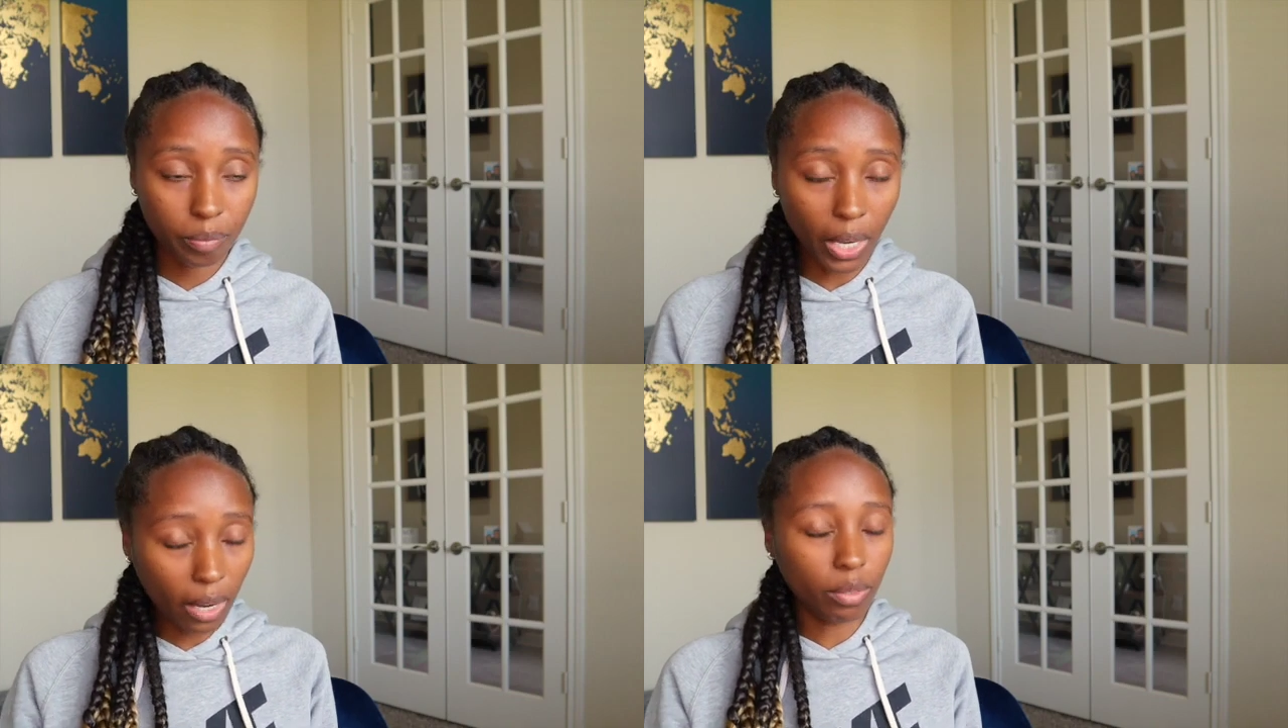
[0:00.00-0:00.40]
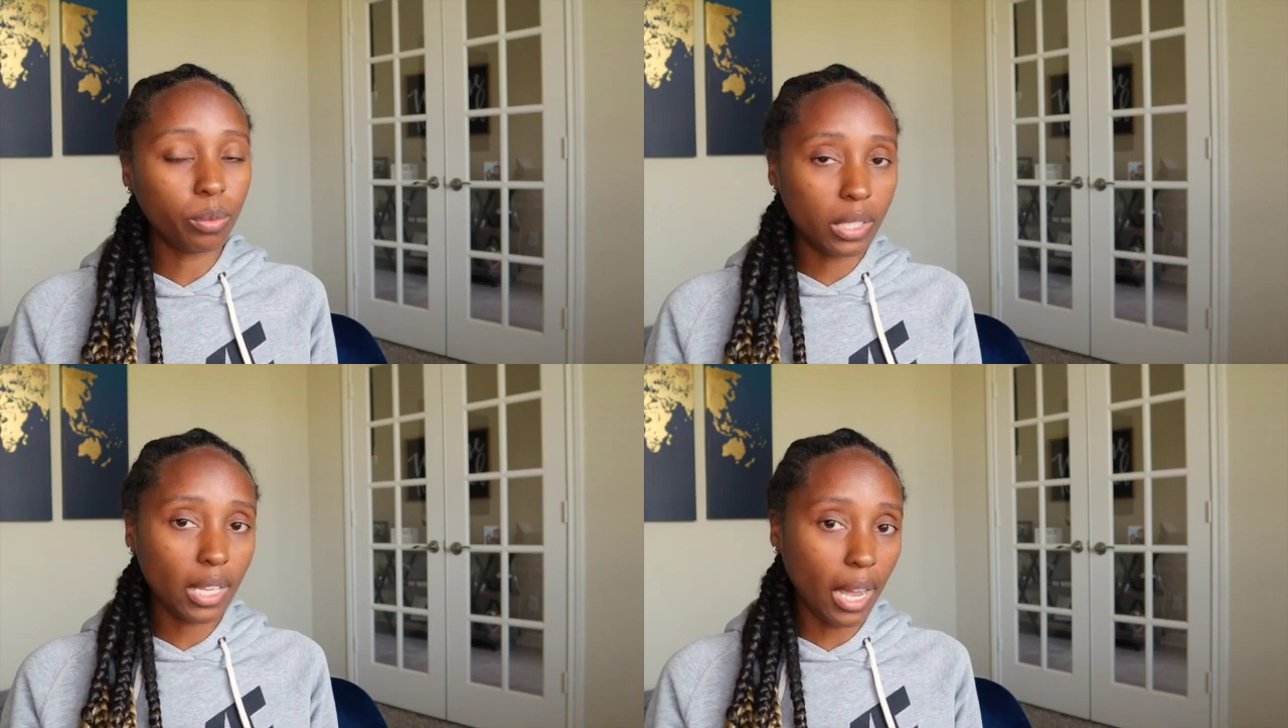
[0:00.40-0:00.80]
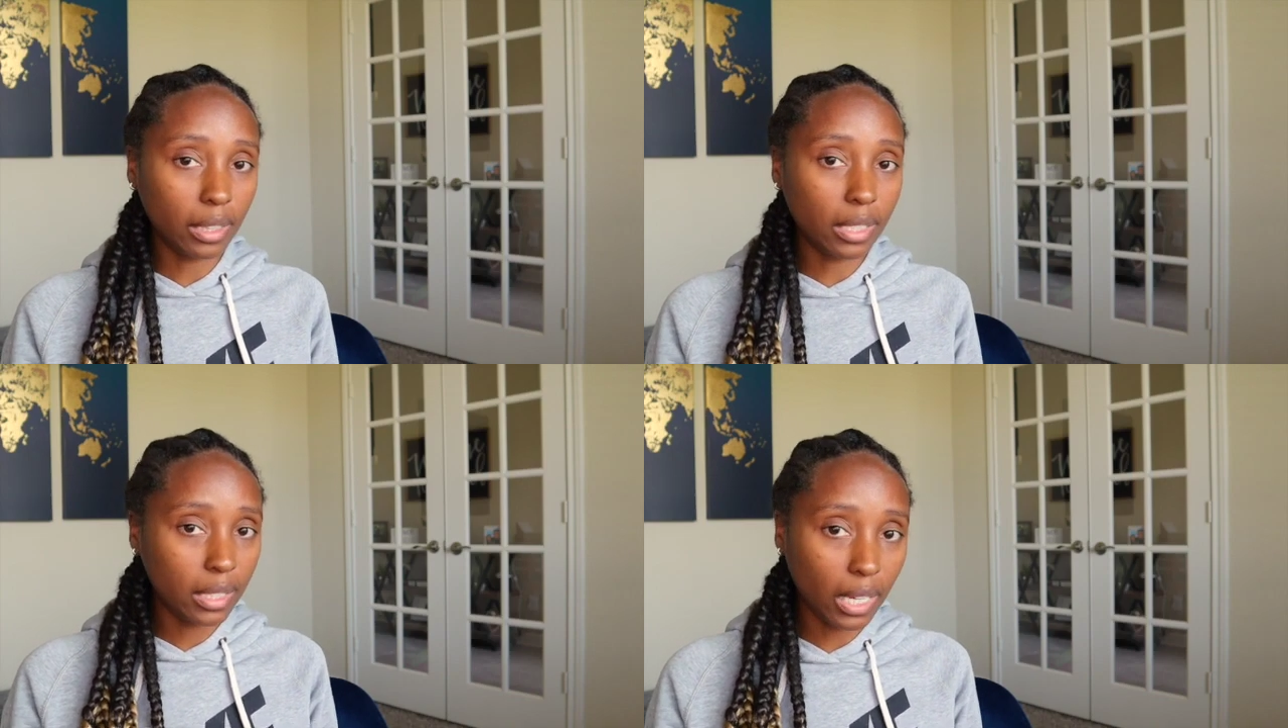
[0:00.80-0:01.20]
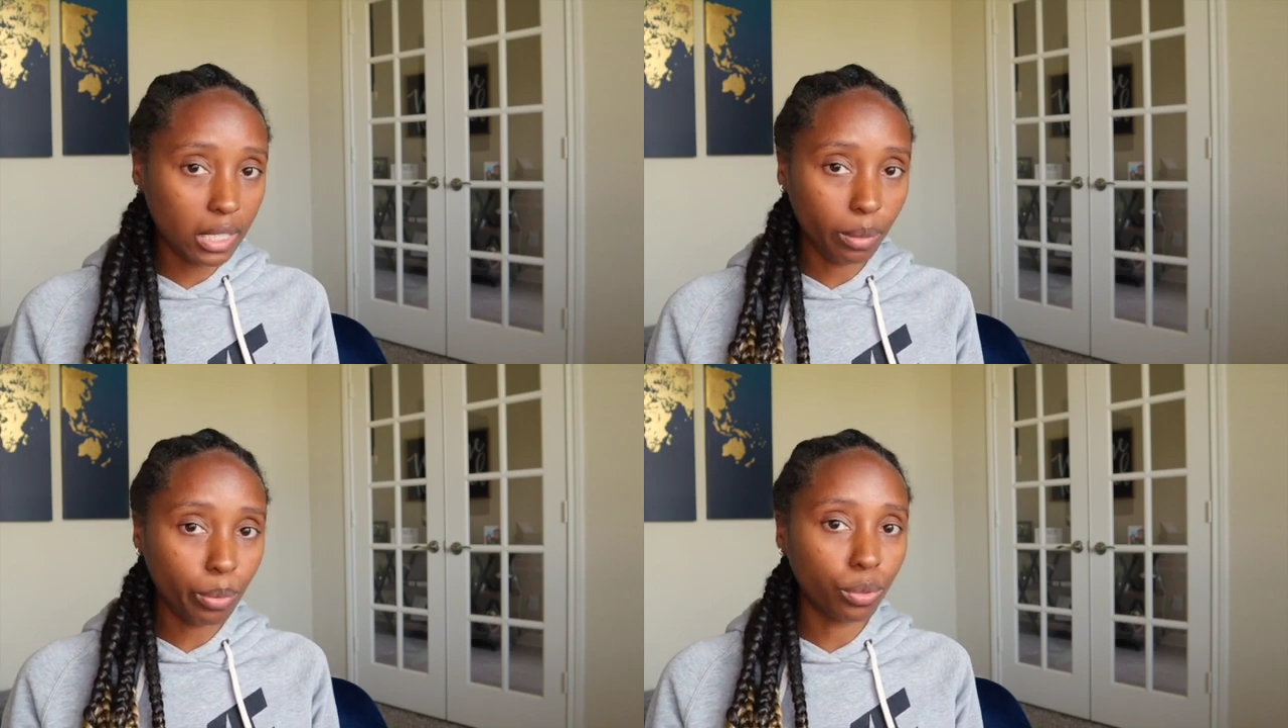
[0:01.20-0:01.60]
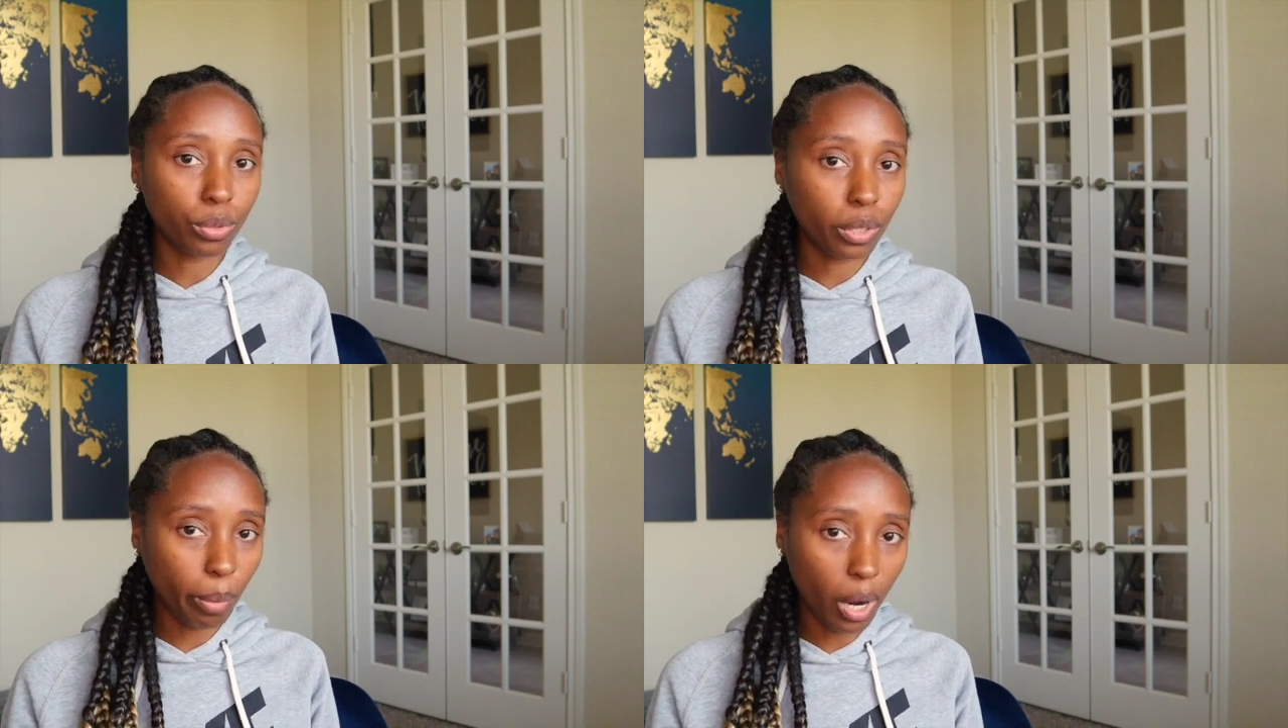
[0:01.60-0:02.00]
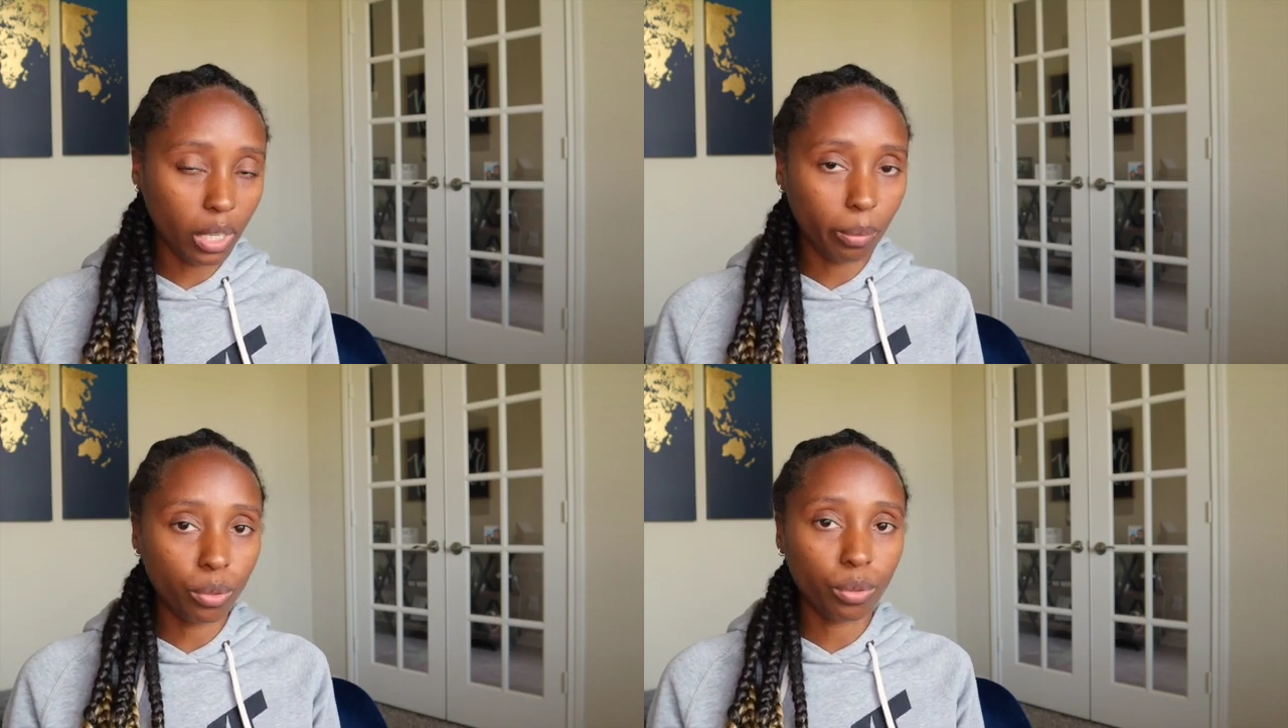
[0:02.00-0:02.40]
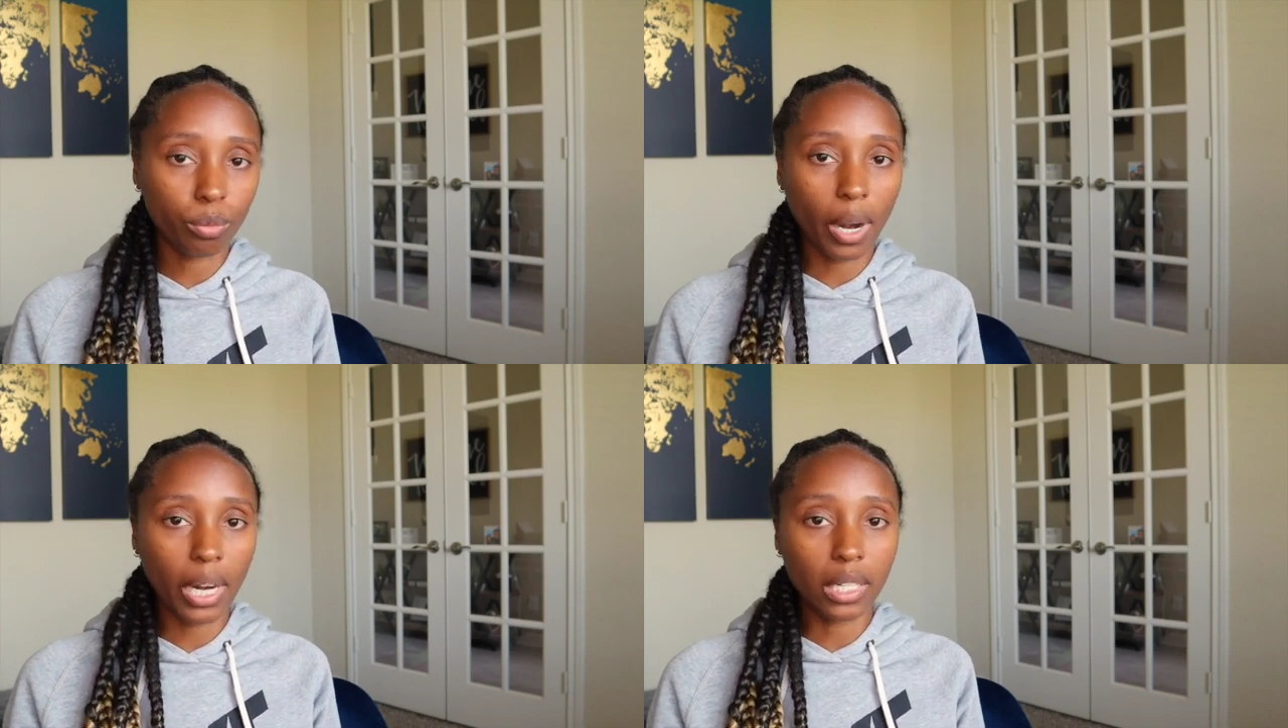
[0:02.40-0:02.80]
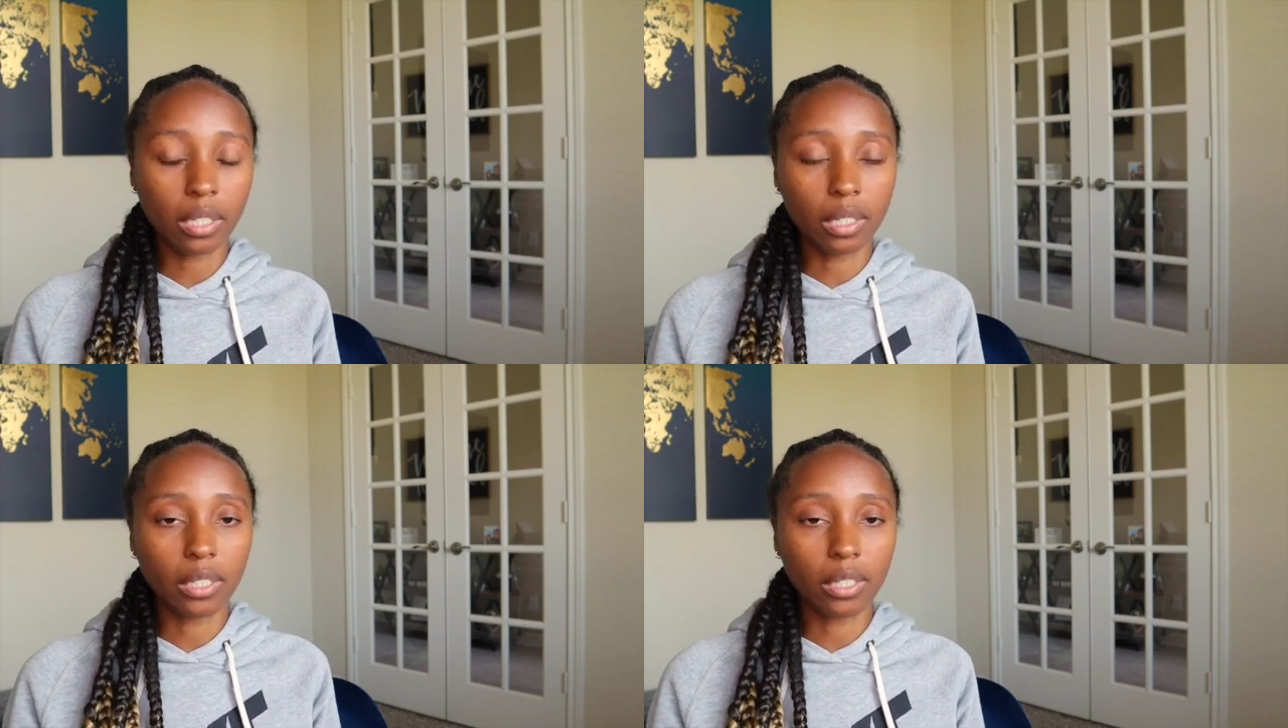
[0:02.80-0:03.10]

everyone's at the sexy pool, the party pool, right?